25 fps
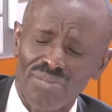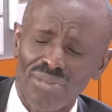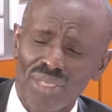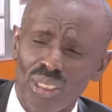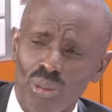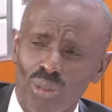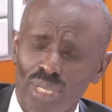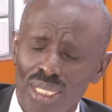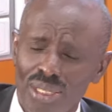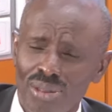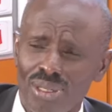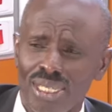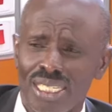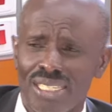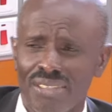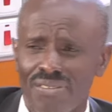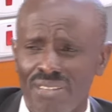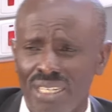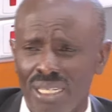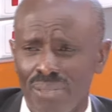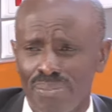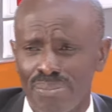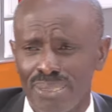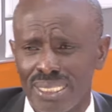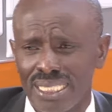when we were
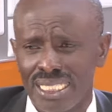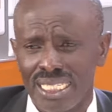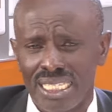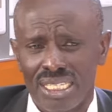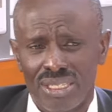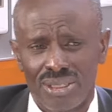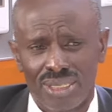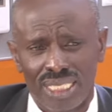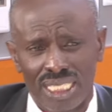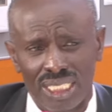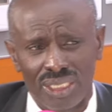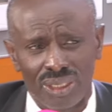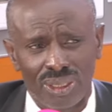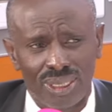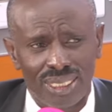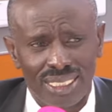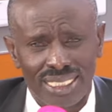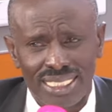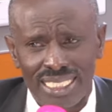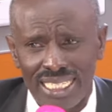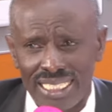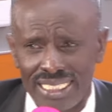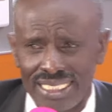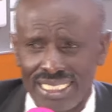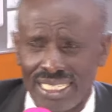developing the education
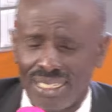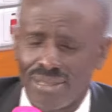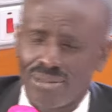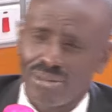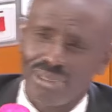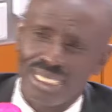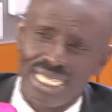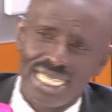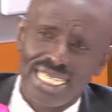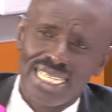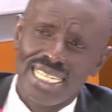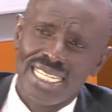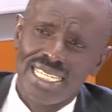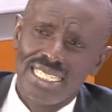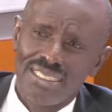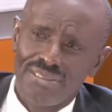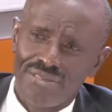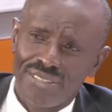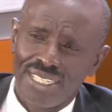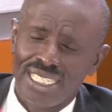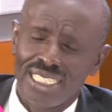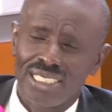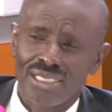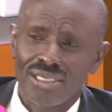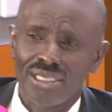charter, we
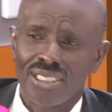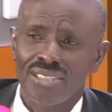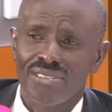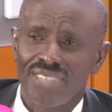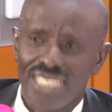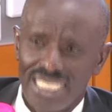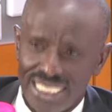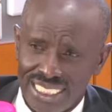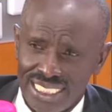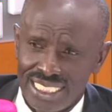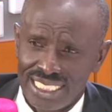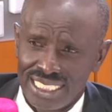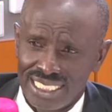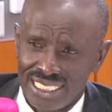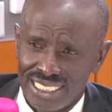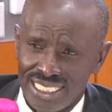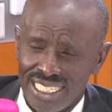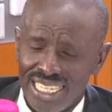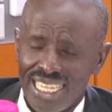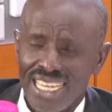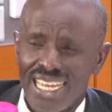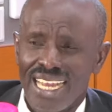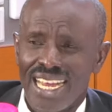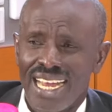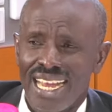identified universities
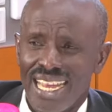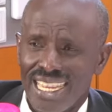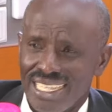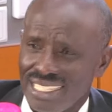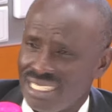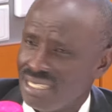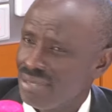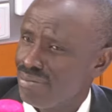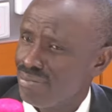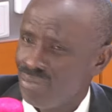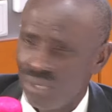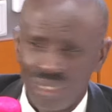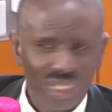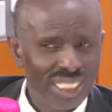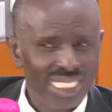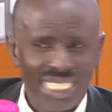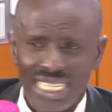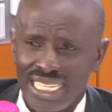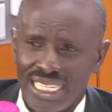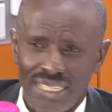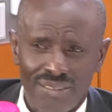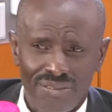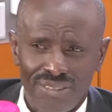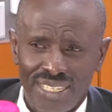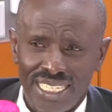as the most
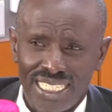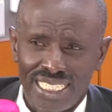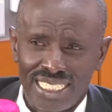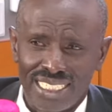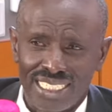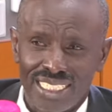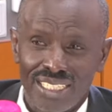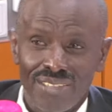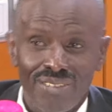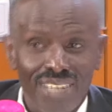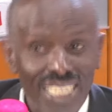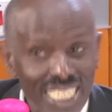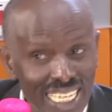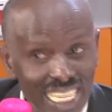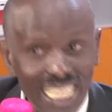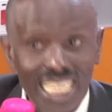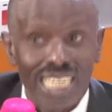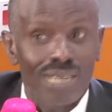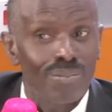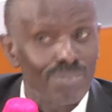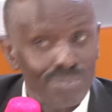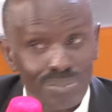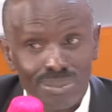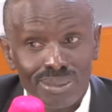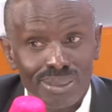underfunded. Even
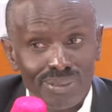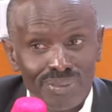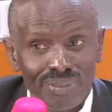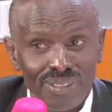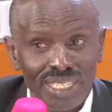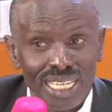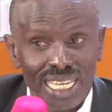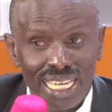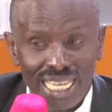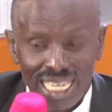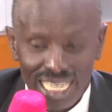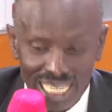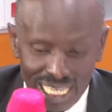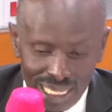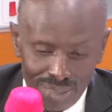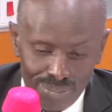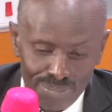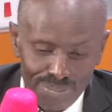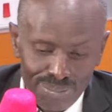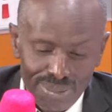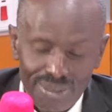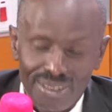HELB, HELB,